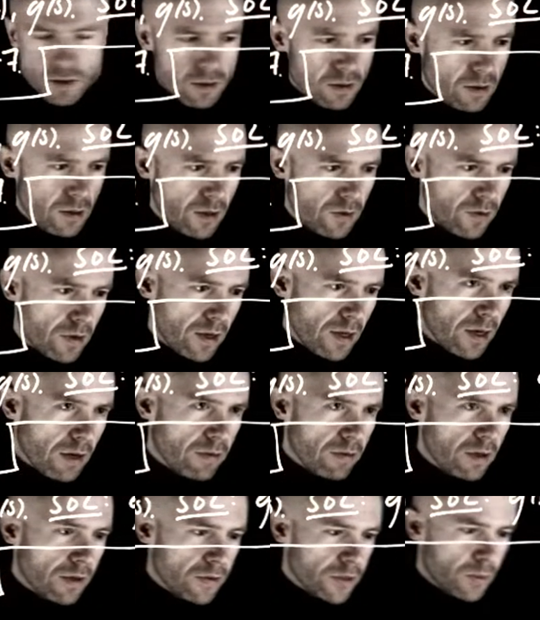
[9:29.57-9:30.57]
if I have
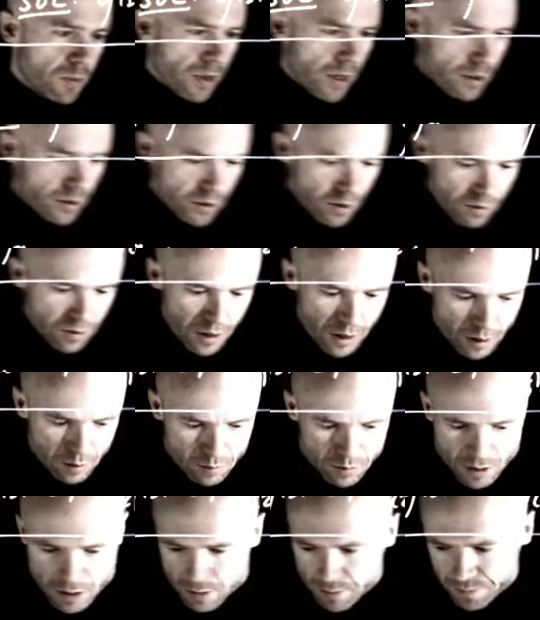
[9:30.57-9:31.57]
enough space. Okay,
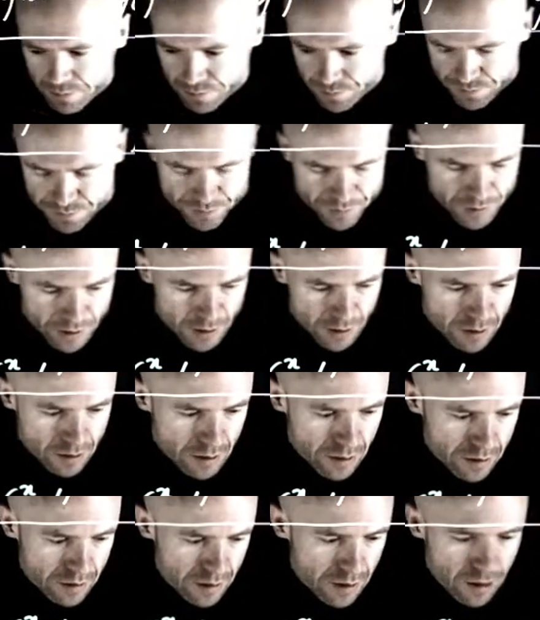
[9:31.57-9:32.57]
well,
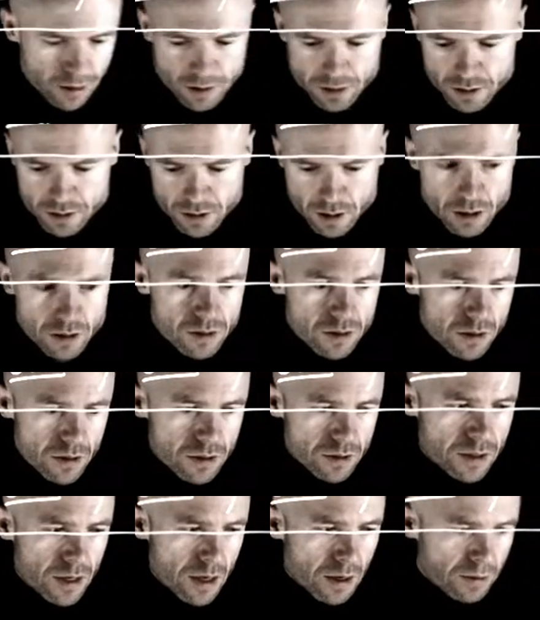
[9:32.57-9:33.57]
let's see how this goes.
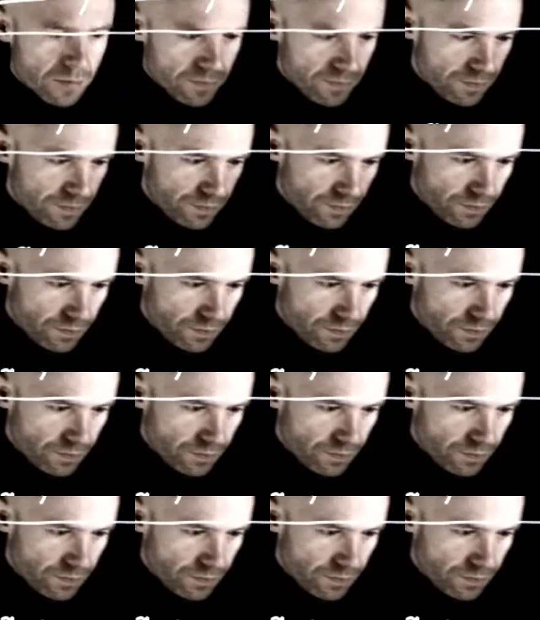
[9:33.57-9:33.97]
So